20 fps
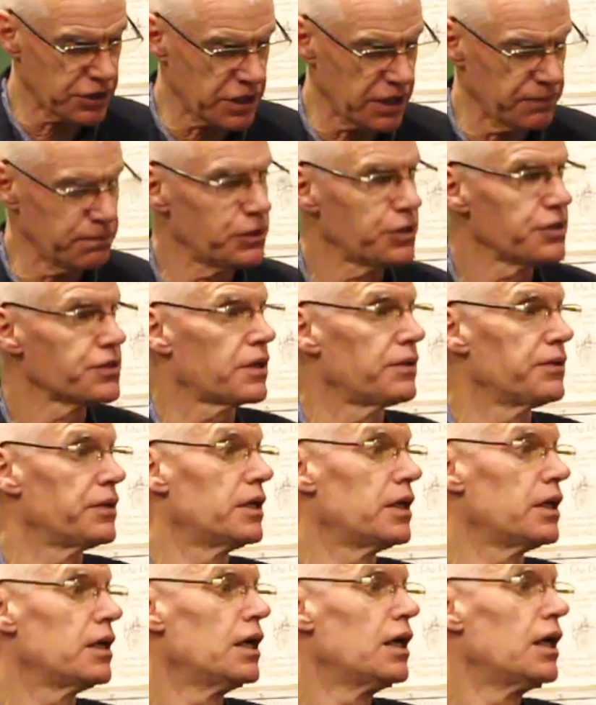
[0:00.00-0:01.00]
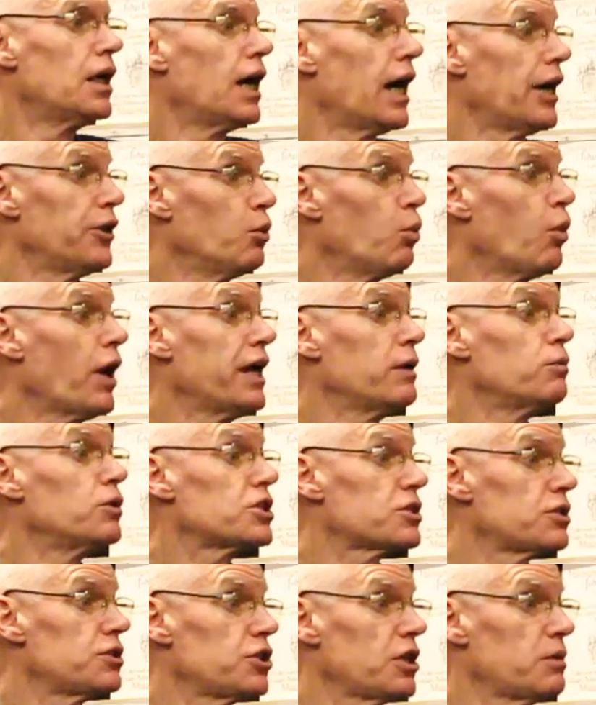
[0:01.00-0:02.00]
symbols on there and the way in
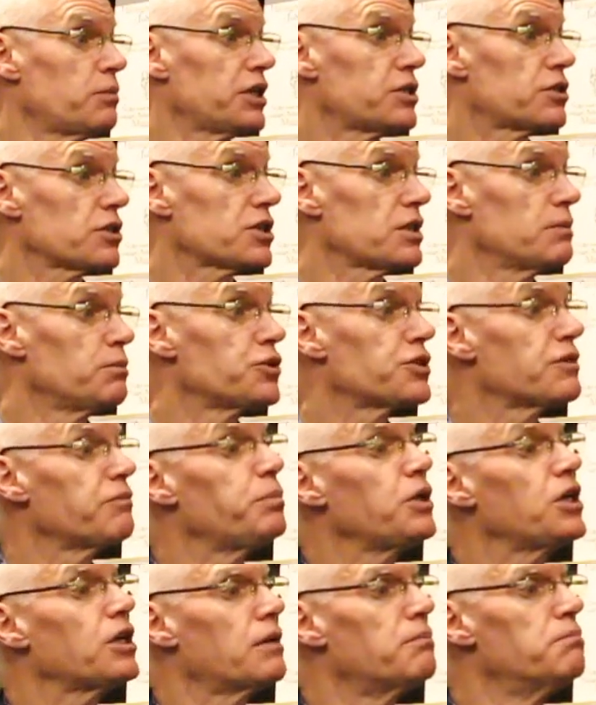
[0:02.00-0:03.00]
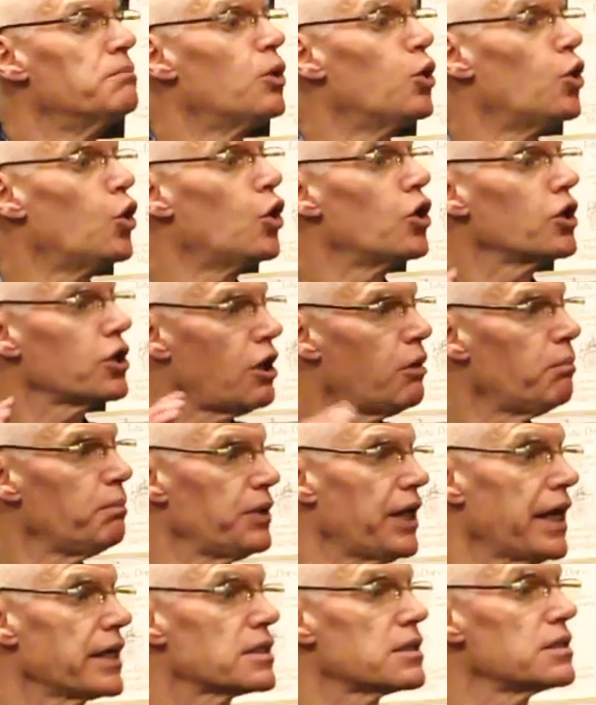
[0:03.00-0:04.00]
which the geometric symbols have become more
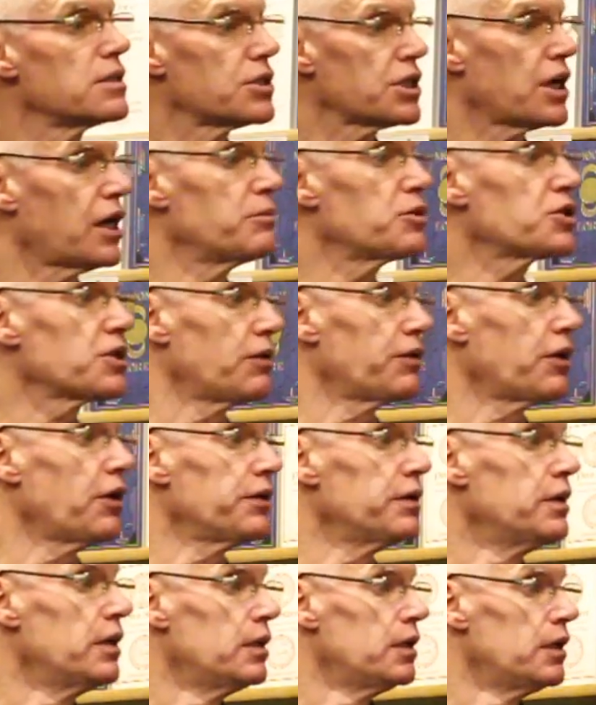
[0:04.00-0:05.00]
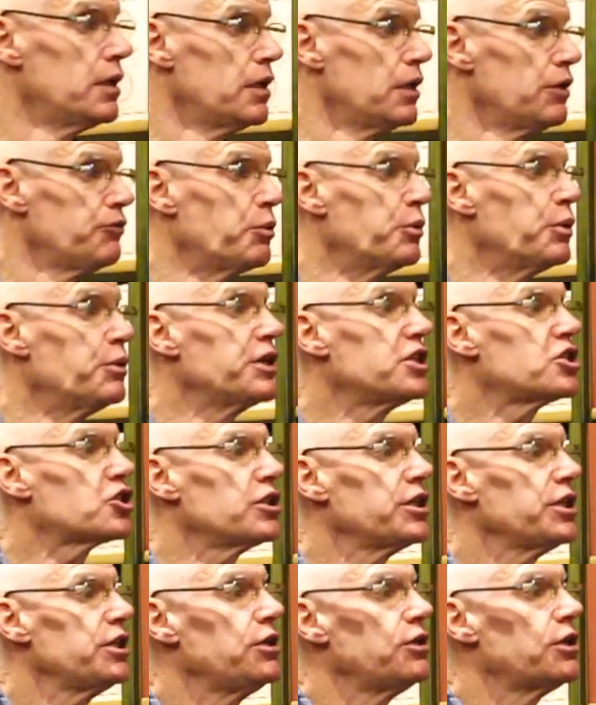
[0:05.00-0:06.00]
complex as time has gone on from
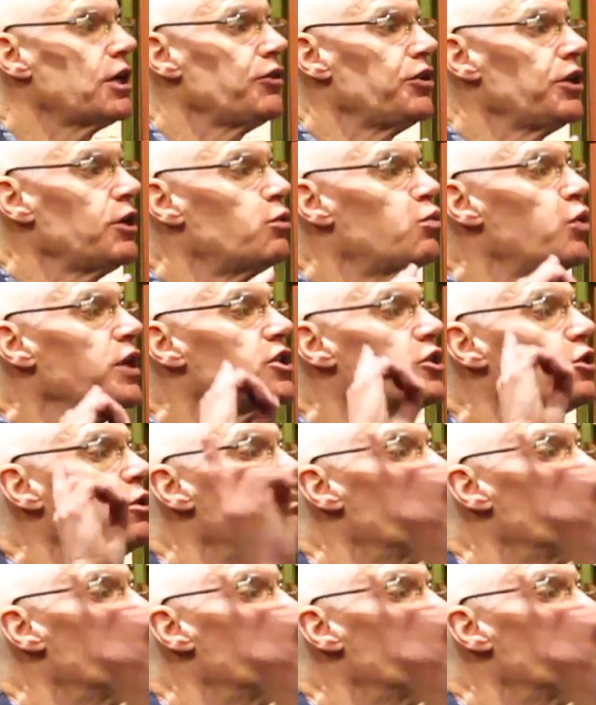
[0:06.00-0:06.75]
originally, you know, the original